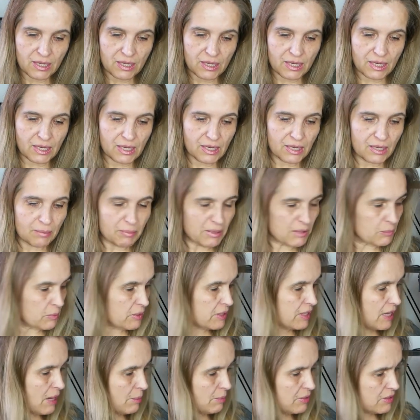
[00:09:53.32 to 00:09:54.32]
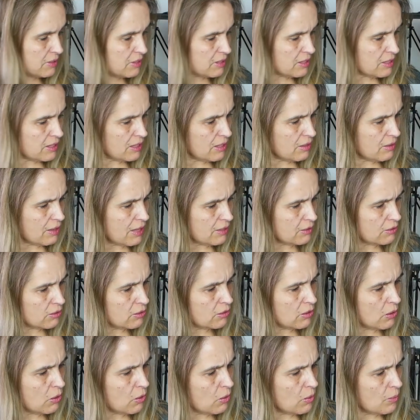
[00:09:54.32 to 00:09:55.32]
But what happened here, I don't
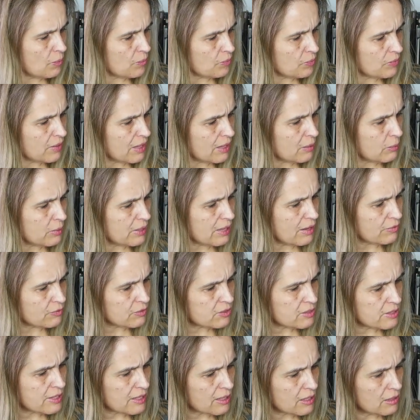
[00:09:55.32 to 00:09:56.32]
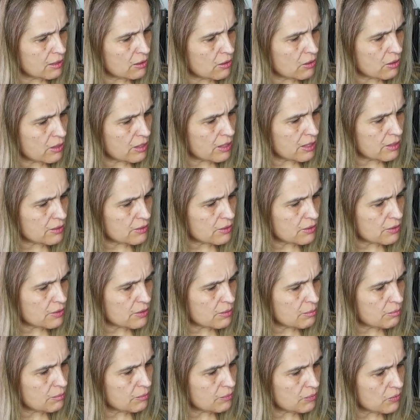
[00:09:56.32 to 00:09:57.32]
know. I will have to take a look under the
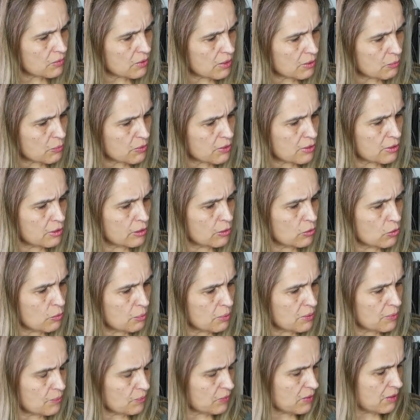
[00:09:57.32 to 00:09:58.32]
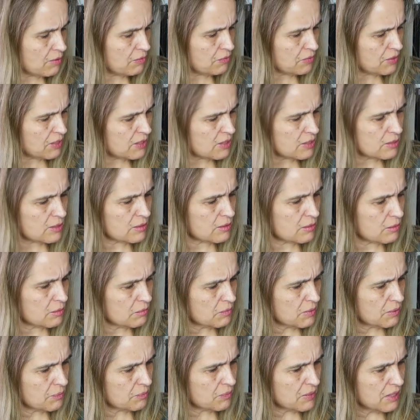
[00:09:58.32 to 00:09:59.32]
with the loop if this
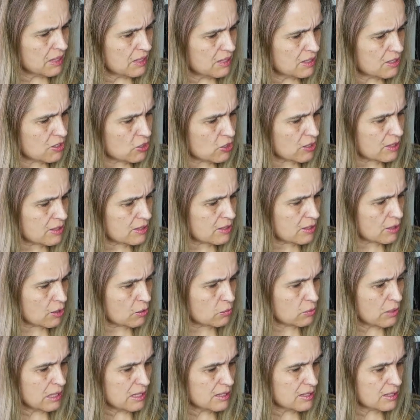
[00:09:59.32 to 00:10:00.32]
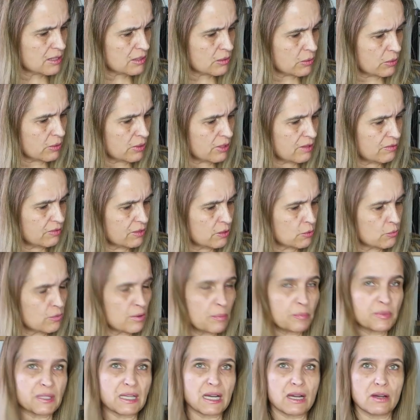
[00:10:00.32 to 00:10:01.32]
is just a crust or if it
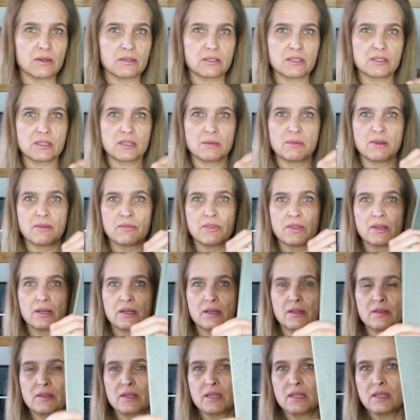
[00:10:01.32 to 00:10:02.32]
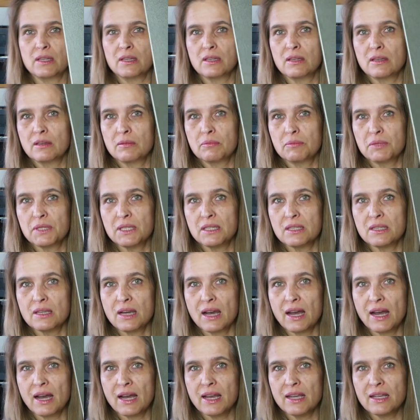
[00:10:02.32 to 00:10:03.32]
ripped out some of the
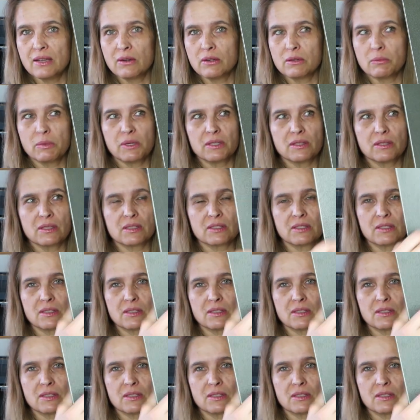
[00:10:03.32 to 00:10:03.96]
PI, or what this